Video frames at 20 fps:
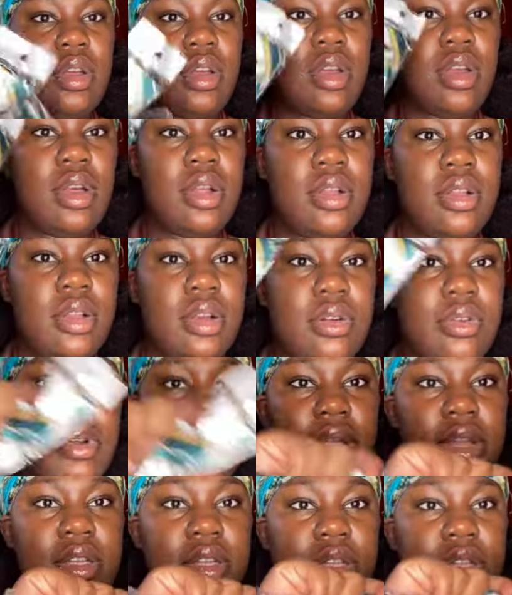a little
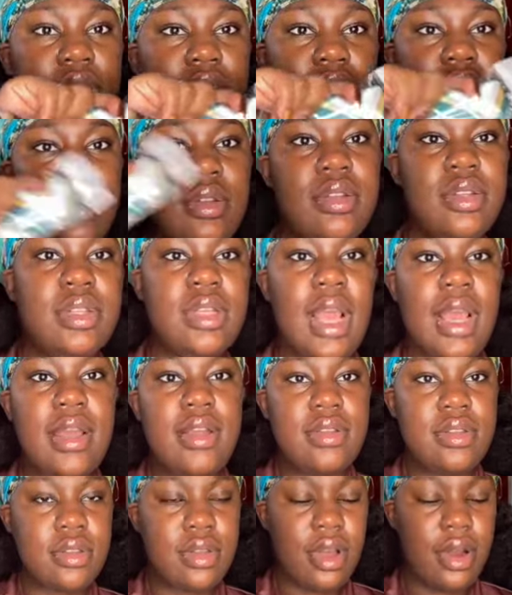edges satin
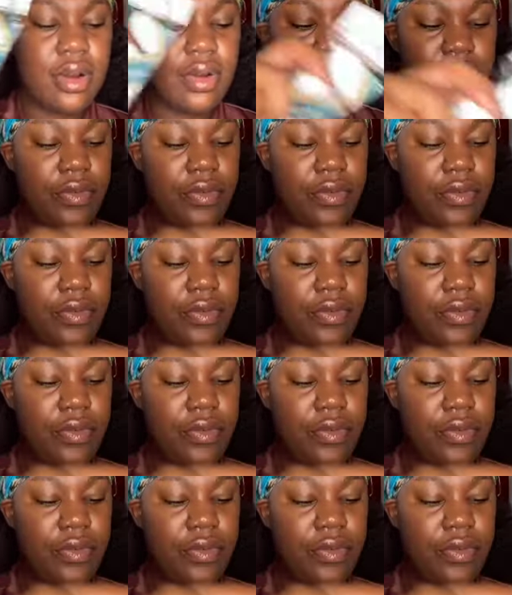scarf,